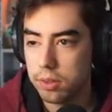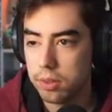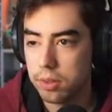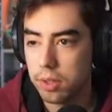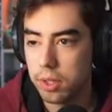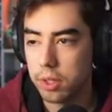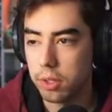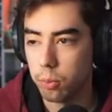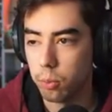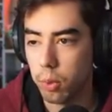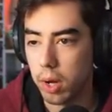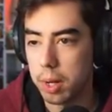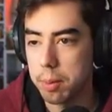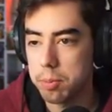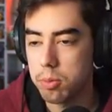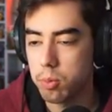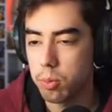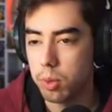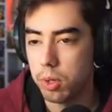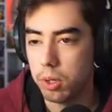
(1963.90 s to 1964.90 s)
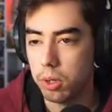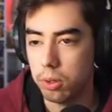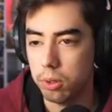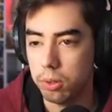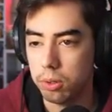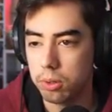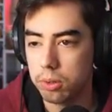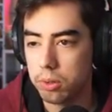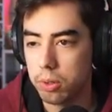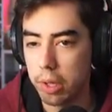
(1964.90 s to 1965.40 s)
And the Rams
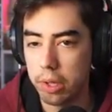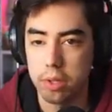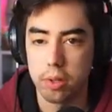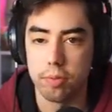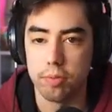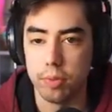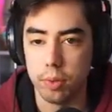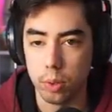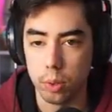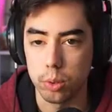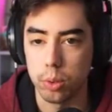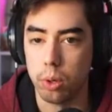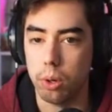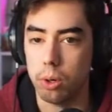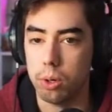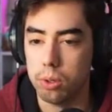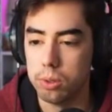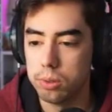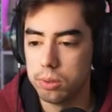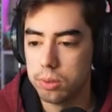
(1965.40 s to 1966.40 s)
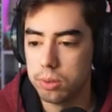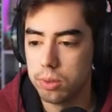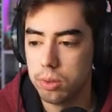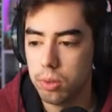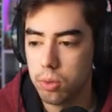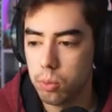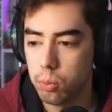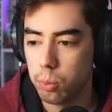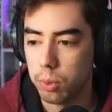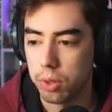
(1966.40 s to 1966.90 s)
will kick a field goal
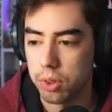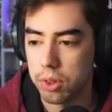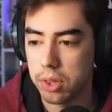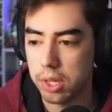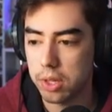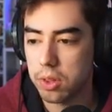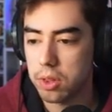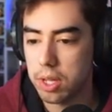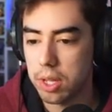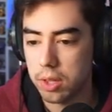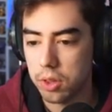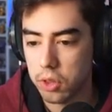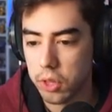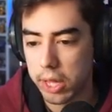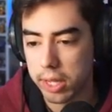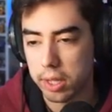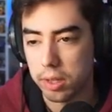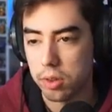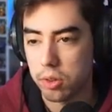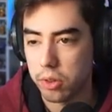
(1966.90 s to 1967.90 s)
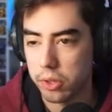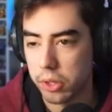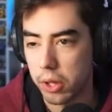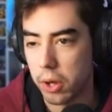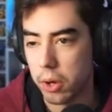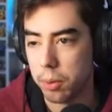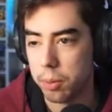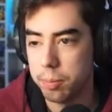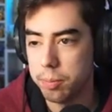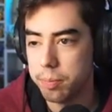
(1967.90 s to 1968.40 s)
with 16 seconds to
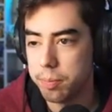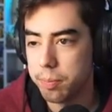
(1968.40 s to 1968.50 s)
go